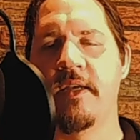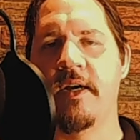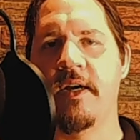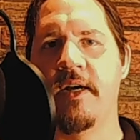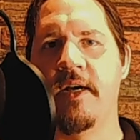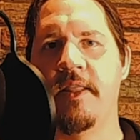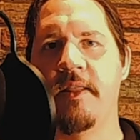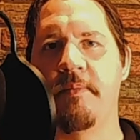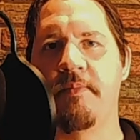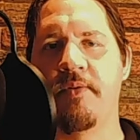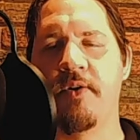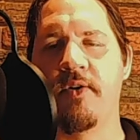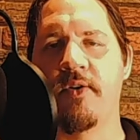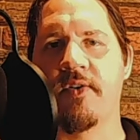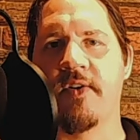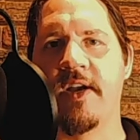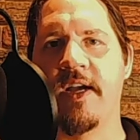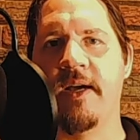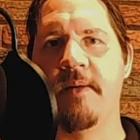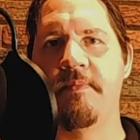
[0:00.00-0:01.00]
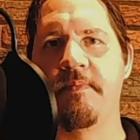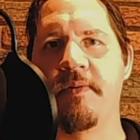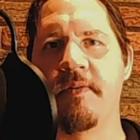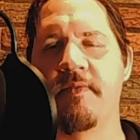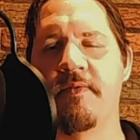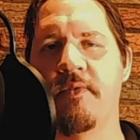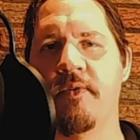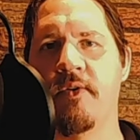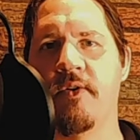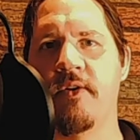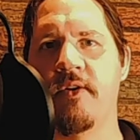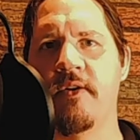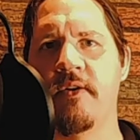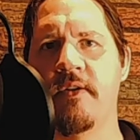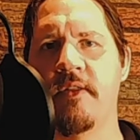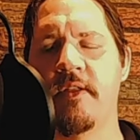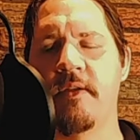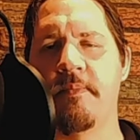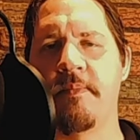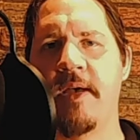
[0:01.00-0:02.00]
on the program
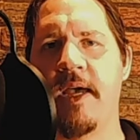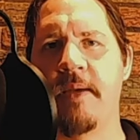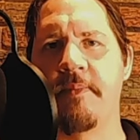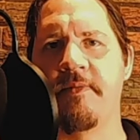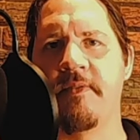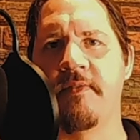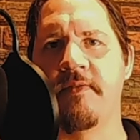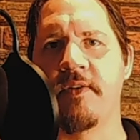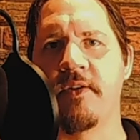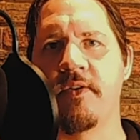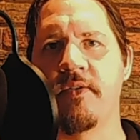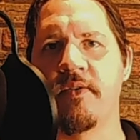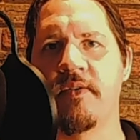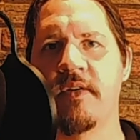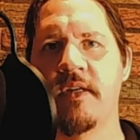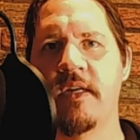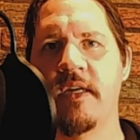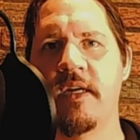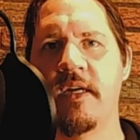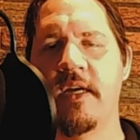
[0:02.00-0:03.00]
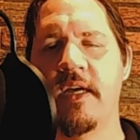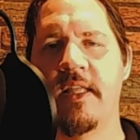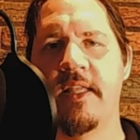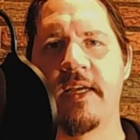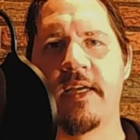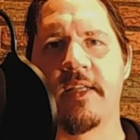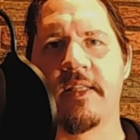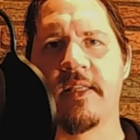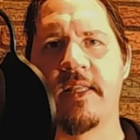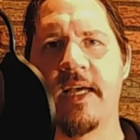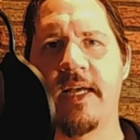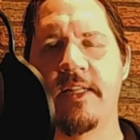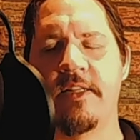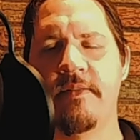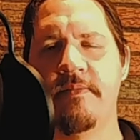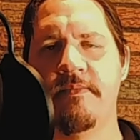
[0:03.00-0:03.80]
before the pay-per-view. I think that